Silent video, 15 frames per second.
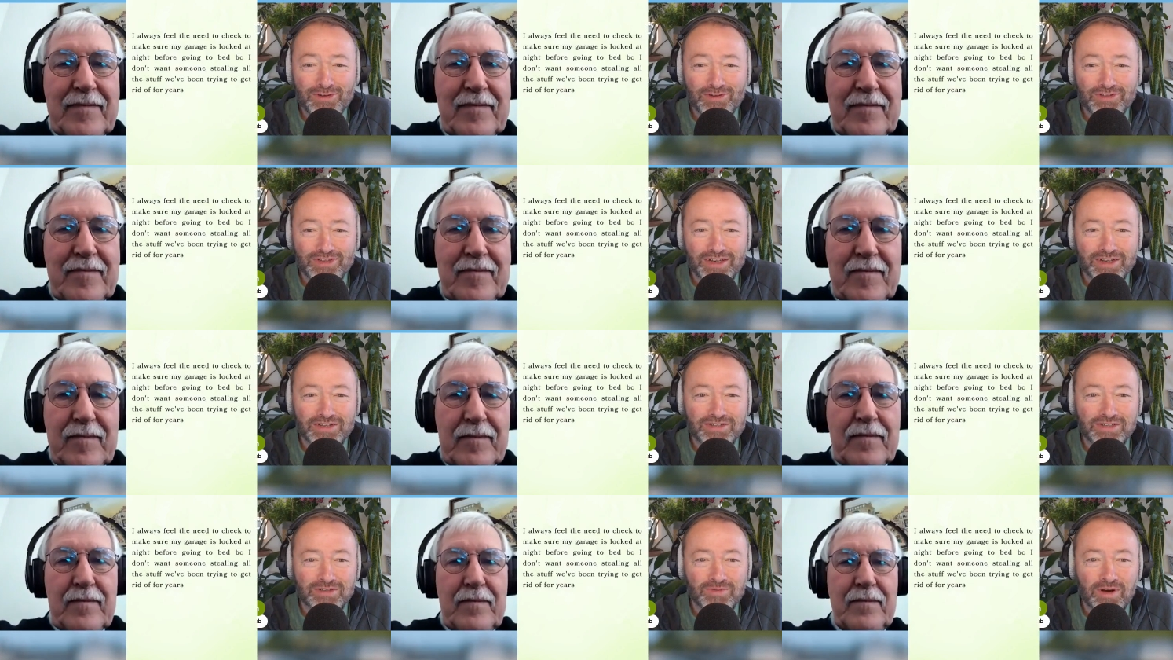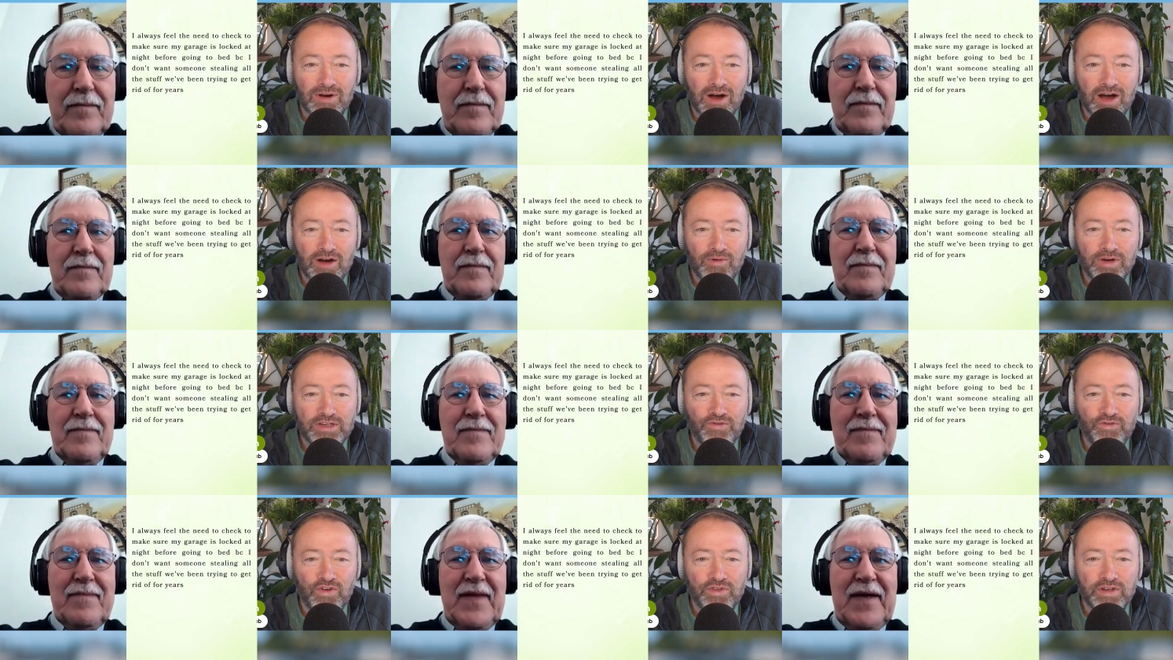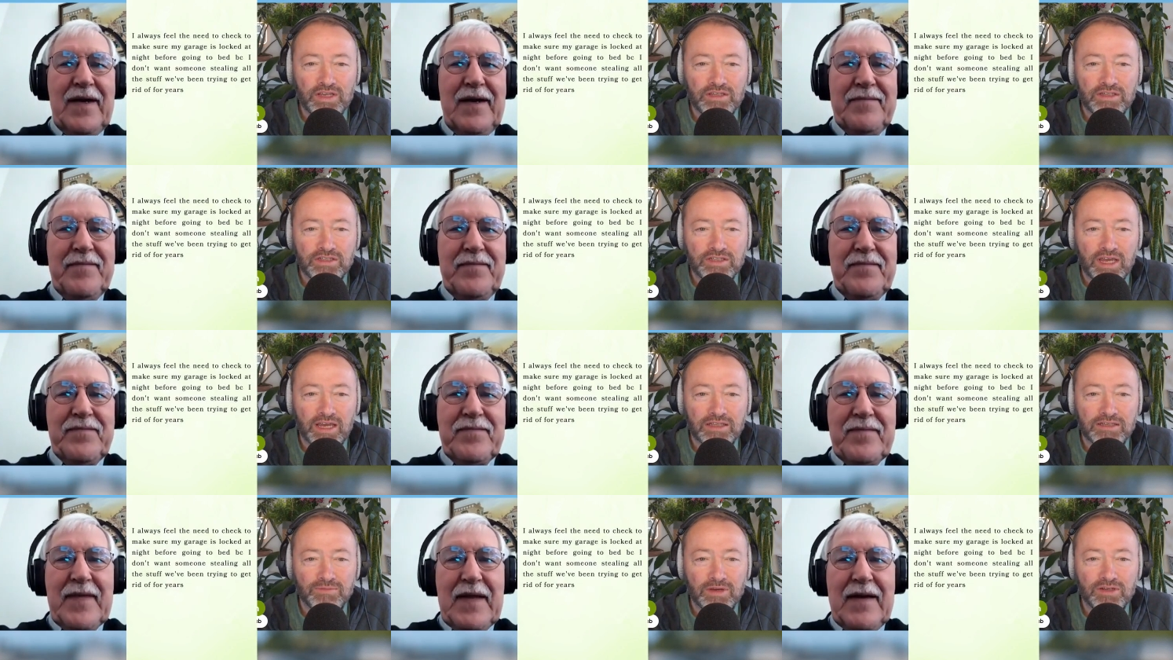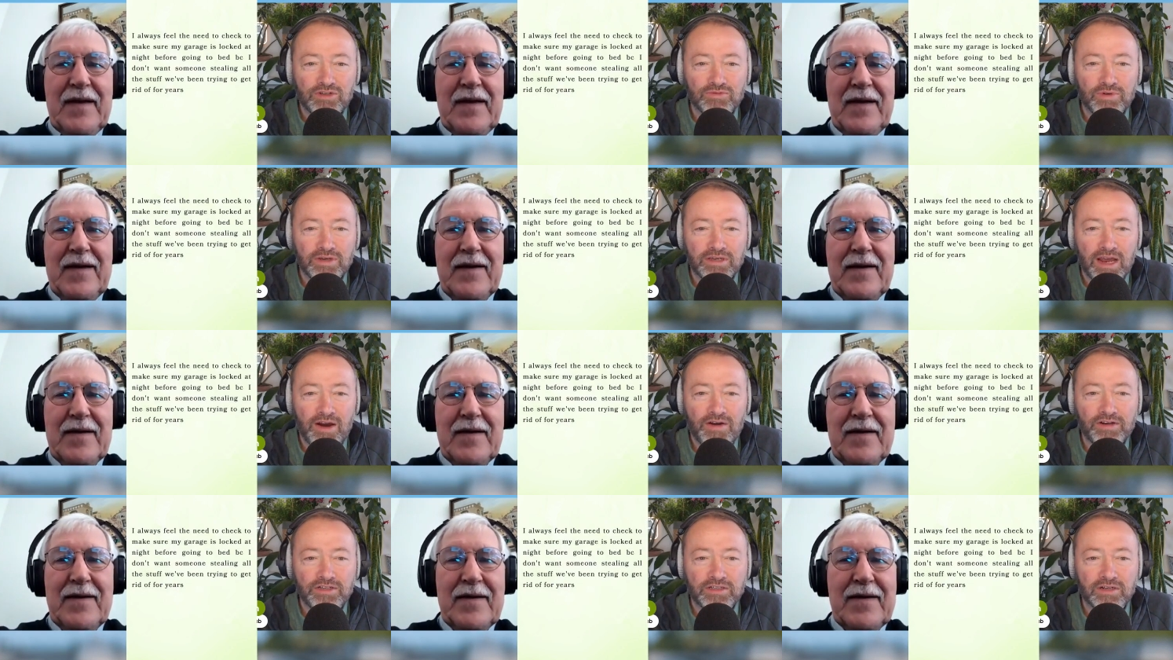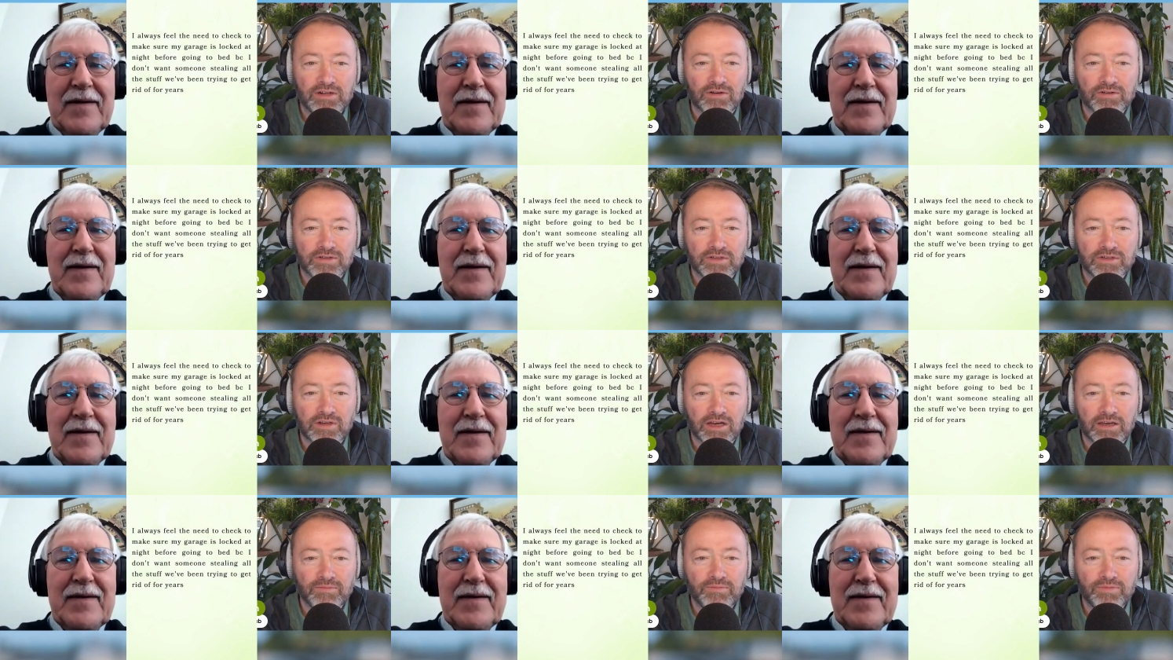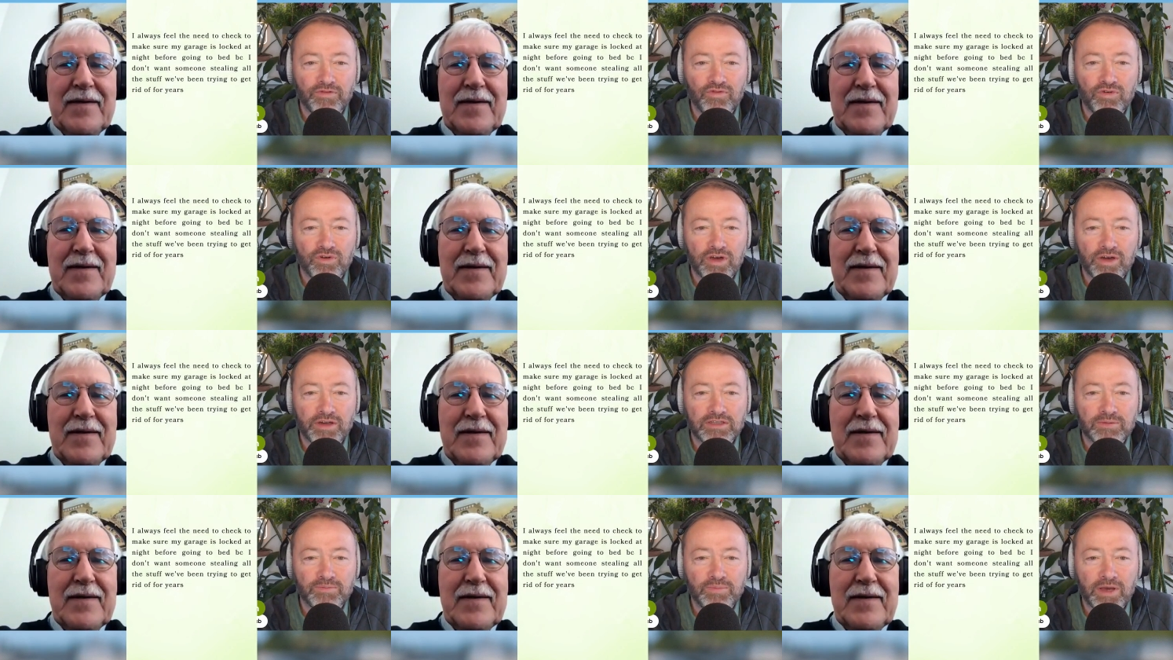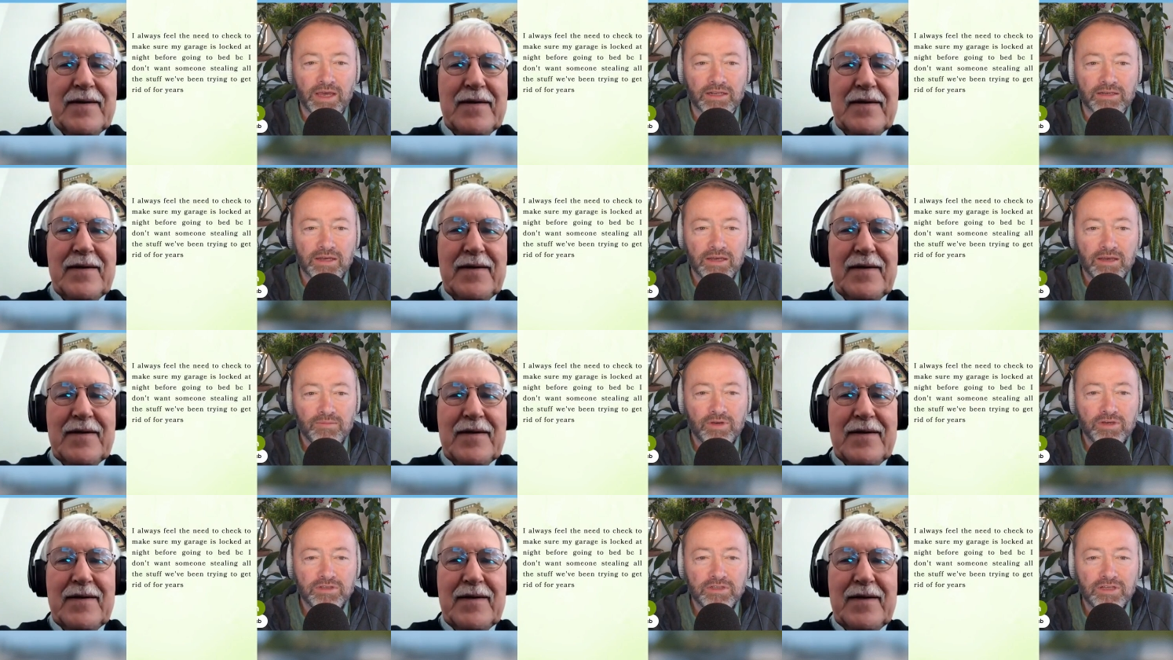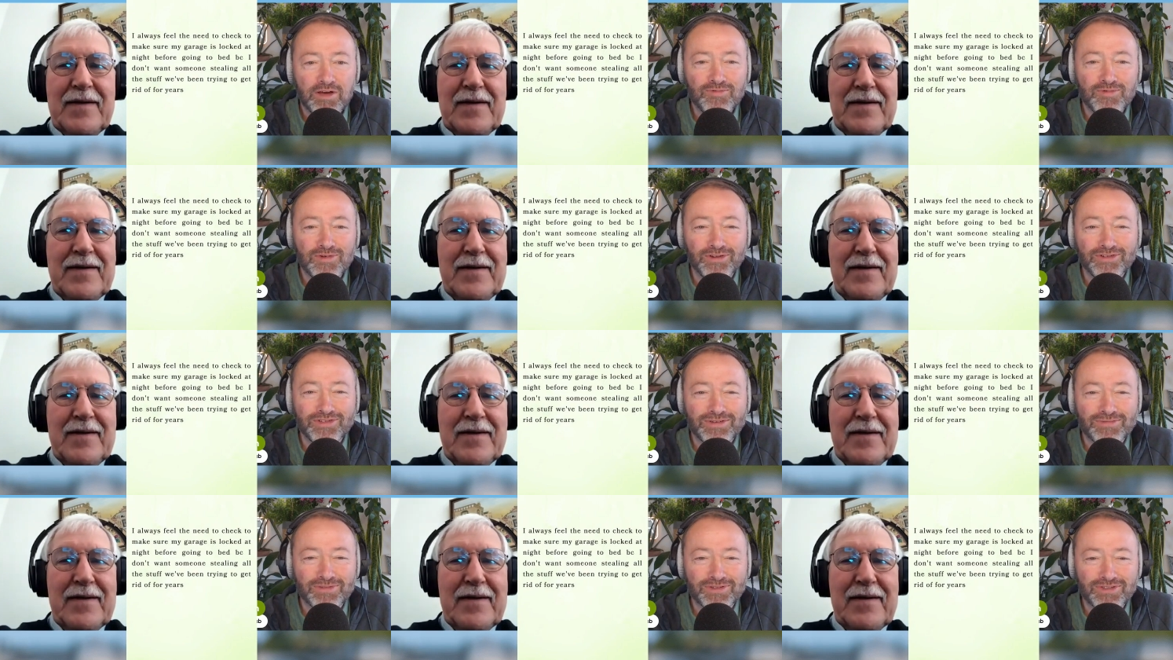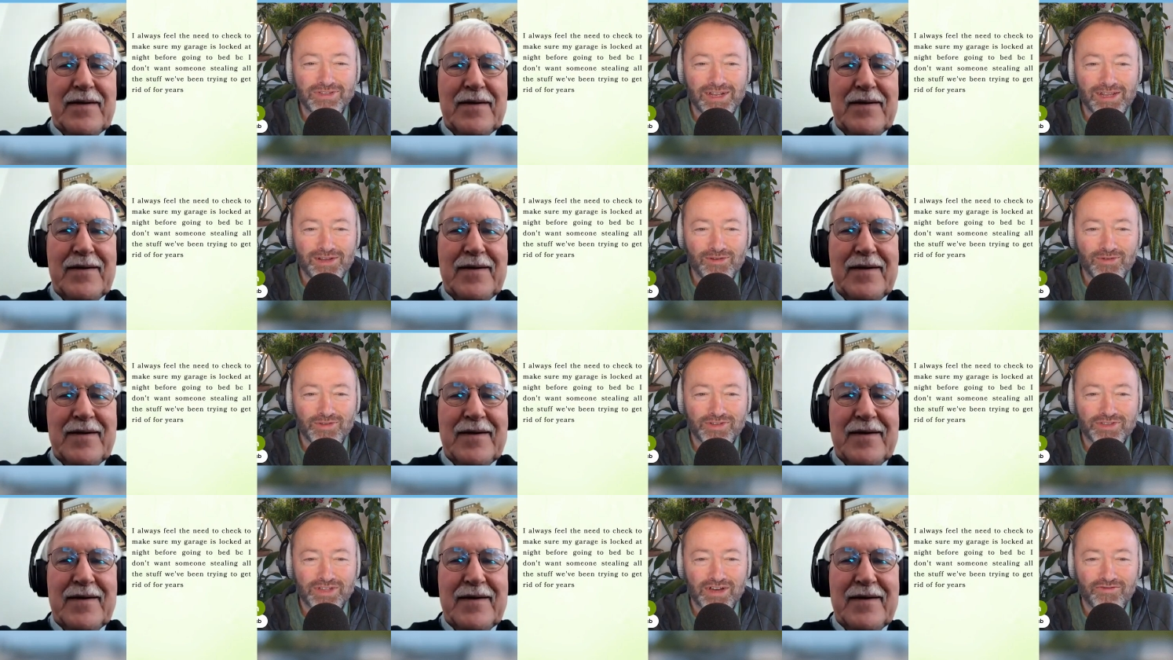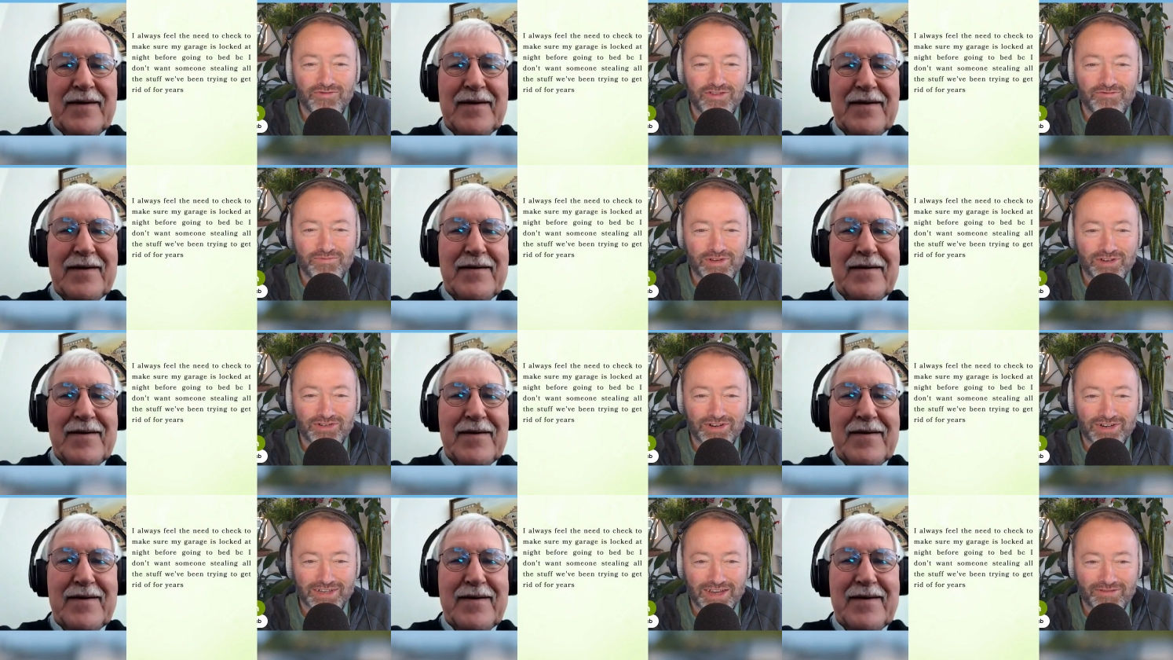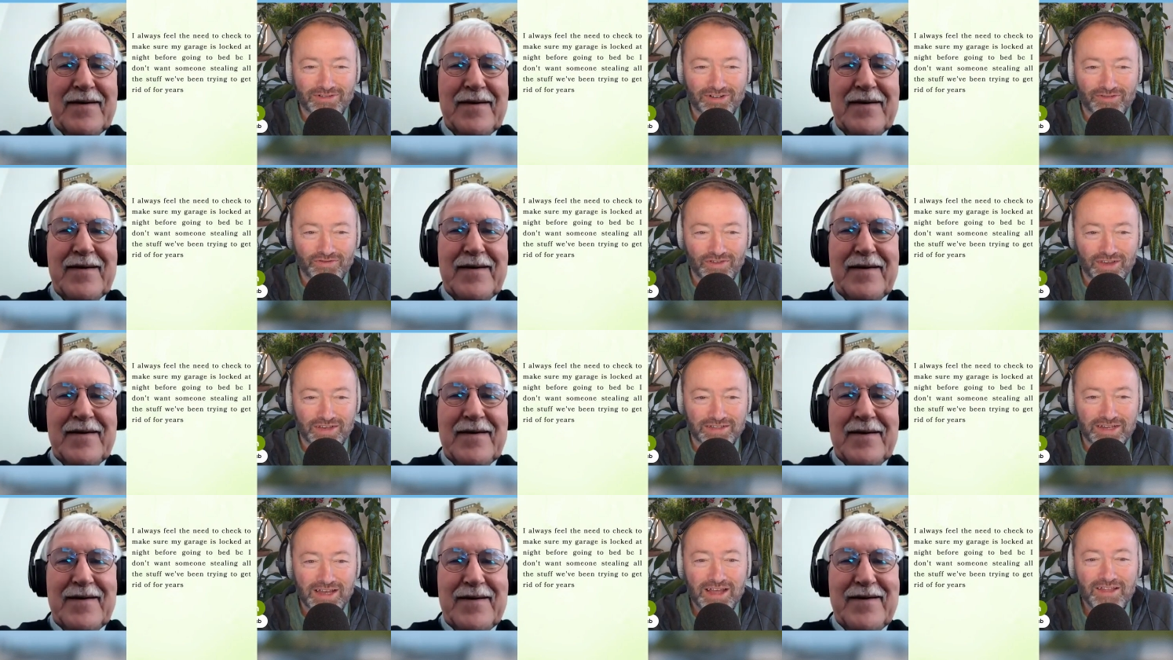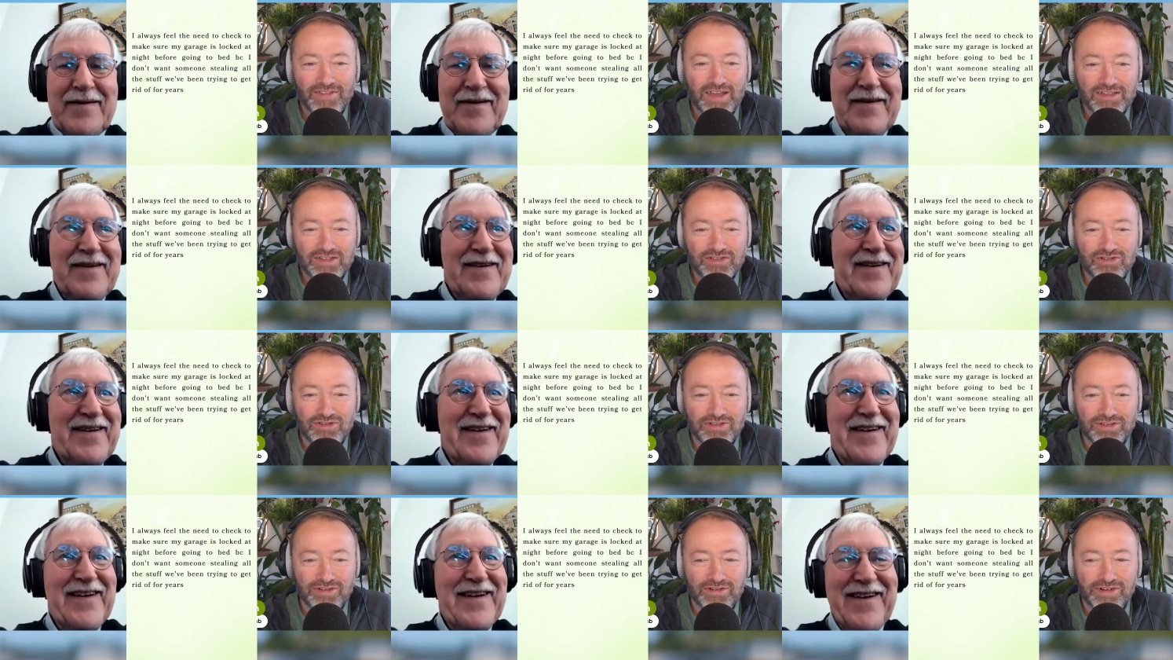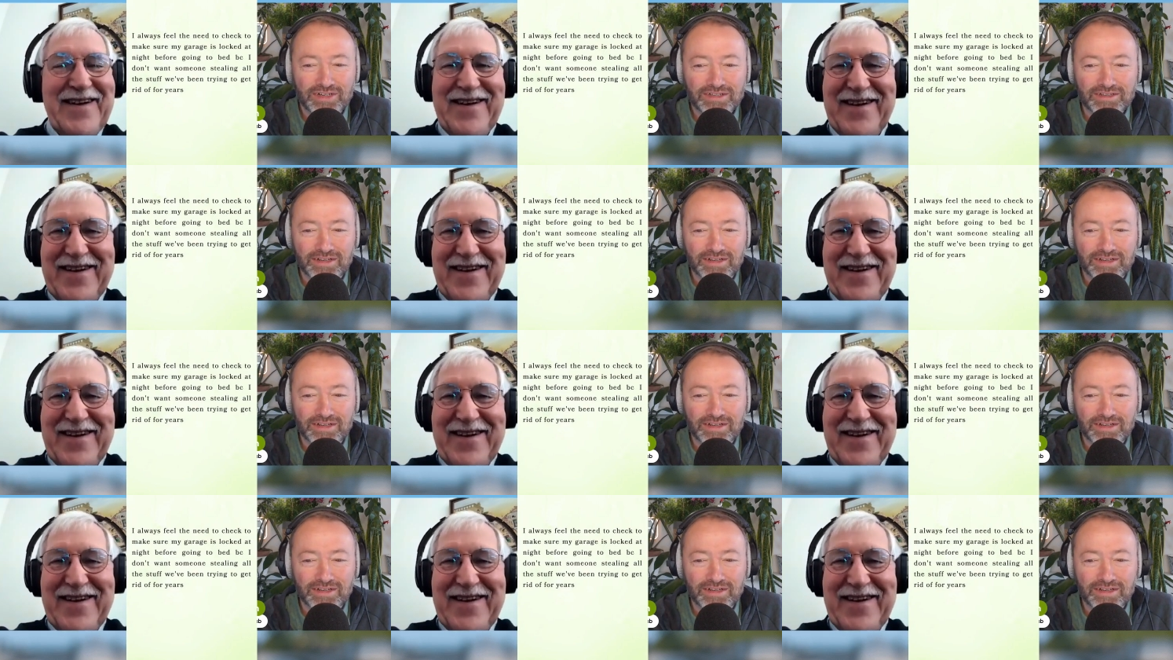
Speaker 1: sent us as well. I always feel the need to check to make sure my garage is locked at night before going to bed, because I don't want someone stealing all the stuff we've been trying to get rid of for years. That's a true story, isn't